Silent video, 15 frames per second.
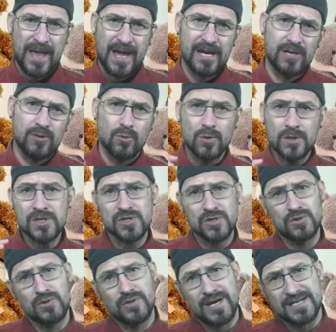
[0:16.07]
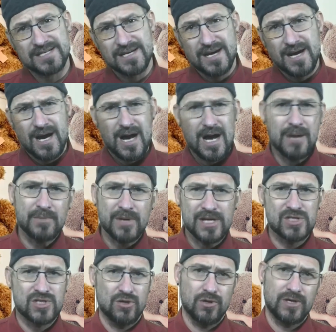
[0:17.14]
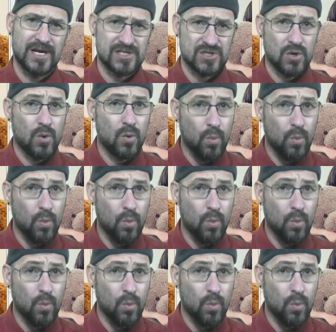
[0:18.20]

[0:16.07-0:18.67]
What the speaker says: And in order to do that, I'm going to look at